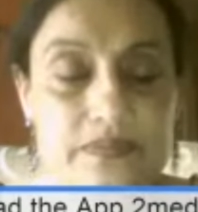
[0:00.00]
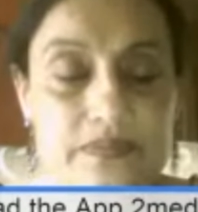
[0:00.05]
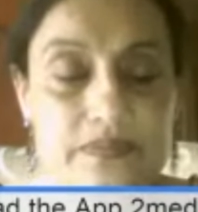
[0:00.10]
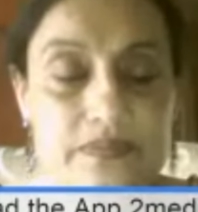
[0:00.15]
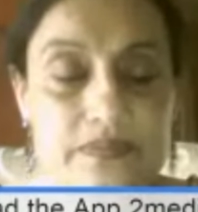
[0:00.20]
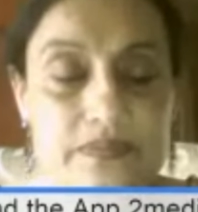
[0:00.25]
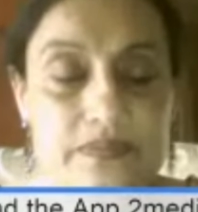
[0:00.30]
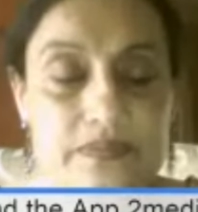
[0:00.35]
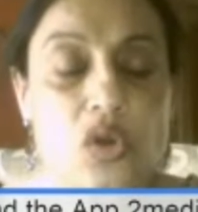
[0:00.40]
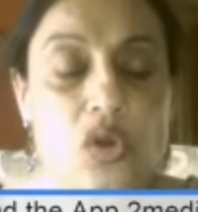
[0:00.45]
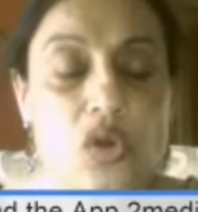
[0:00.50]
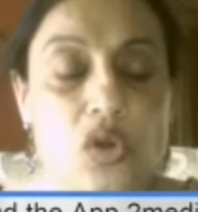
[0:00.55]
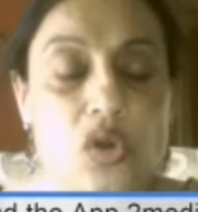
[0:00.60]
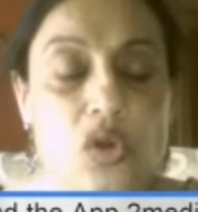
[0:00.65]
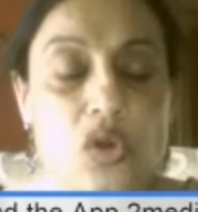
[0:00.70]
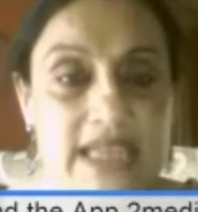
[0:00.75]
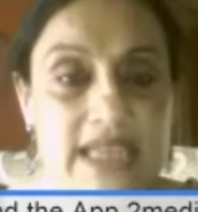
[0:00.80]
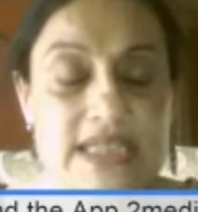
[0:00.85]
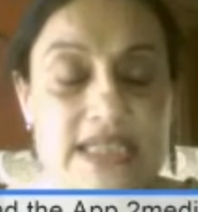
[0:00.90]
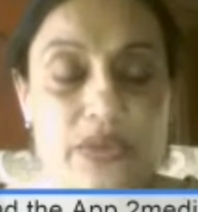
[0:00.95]
So
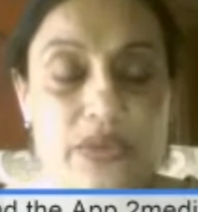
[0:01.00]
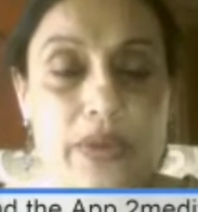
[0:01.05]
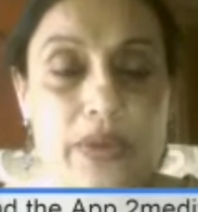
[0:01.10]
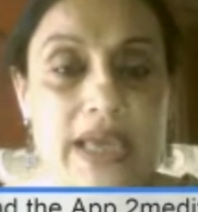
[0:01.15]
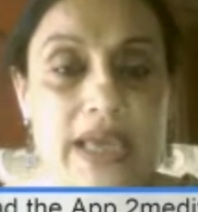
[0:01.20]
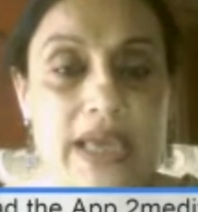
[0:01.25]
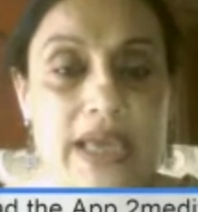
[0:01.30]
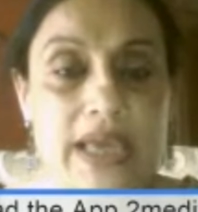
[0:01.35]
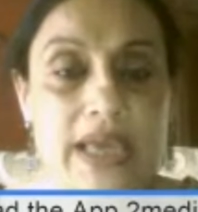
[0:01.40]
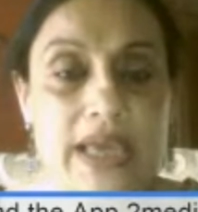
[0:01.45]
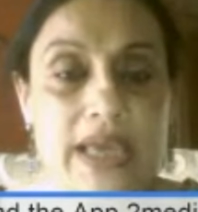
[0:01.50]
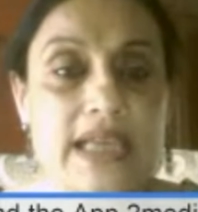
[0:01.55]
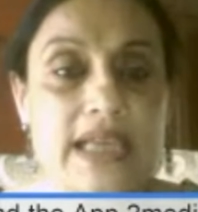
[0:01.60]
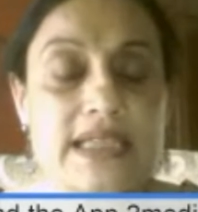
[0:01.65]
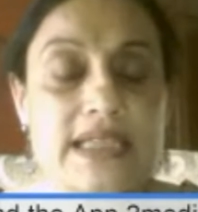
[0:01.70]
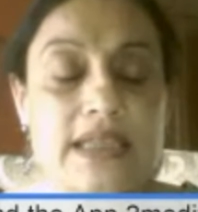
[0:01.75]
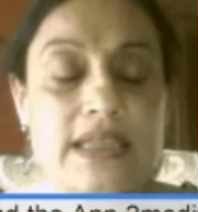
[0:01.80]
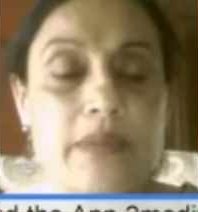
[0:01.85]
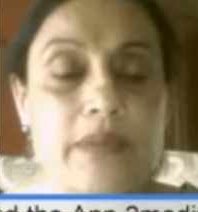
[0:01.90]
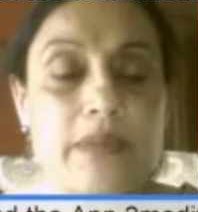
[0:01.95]
this week is
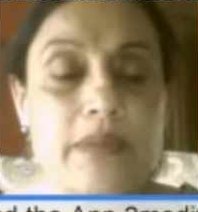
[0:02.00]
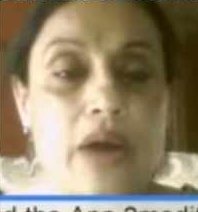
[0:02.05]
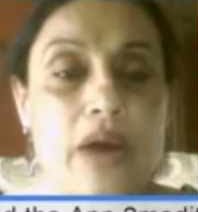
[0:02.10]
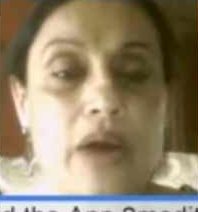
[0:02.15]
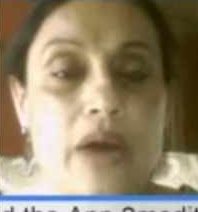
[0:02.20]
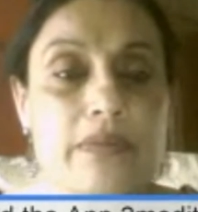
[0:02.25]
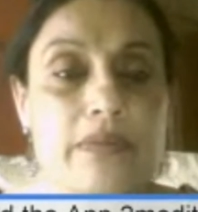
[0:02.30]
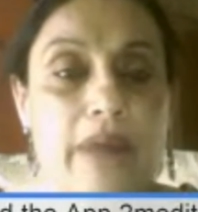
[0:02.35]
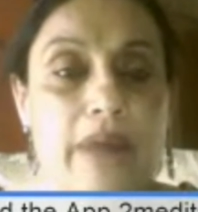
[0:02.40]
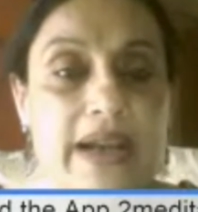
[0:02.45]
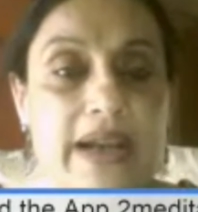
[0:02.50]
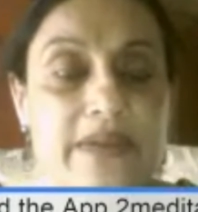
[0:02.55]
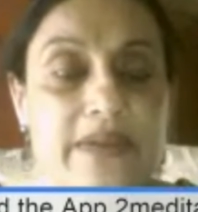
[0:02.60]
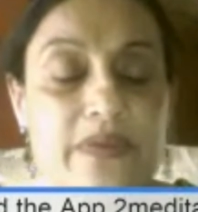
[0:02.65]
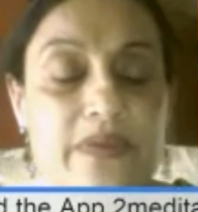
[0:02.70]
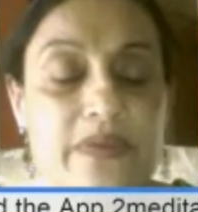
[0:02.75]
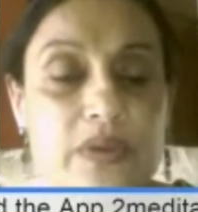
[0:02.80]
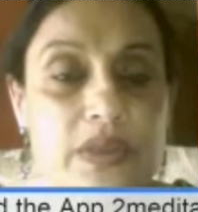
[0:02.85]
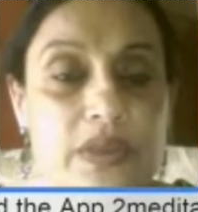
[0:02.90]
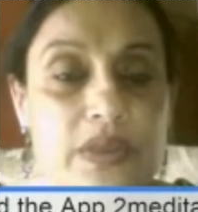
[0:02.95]
about
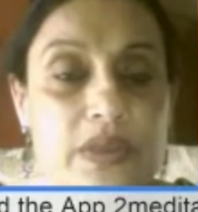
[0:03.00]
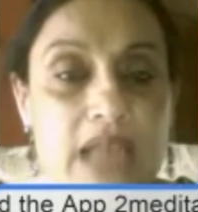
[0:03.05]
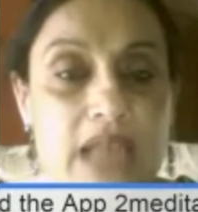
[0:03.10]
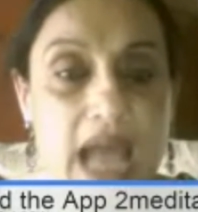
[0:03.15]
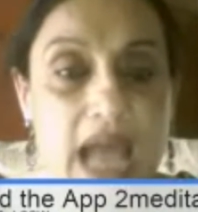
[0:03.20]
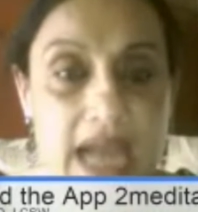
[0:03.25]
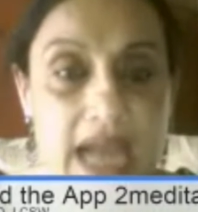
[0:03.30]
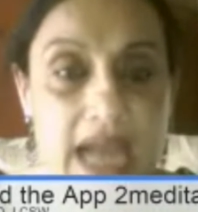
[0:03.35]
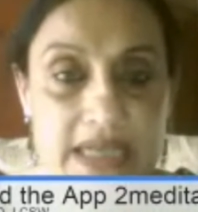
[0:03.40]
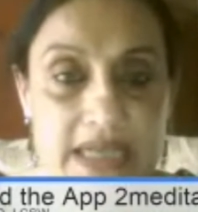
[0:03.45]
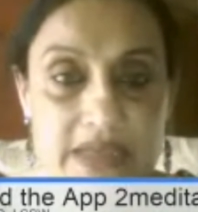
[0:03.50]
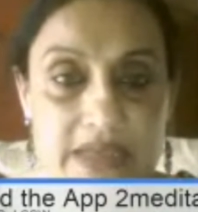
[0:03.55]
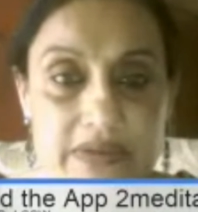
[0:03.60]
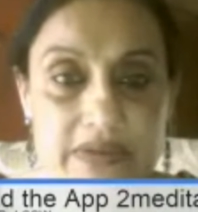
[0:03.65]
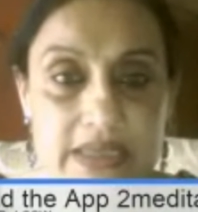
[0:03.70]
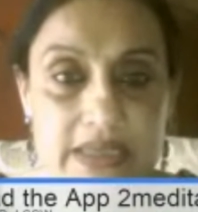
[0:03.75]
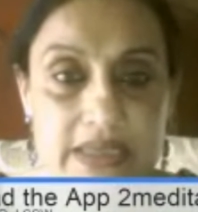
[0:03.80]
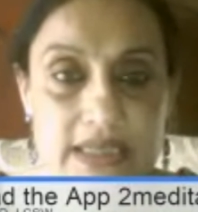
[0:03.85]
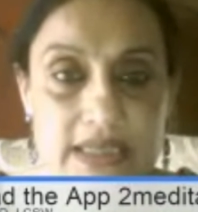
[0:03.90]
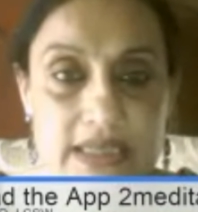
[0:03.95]
mindful
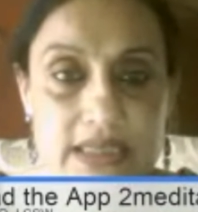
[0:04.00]
activities.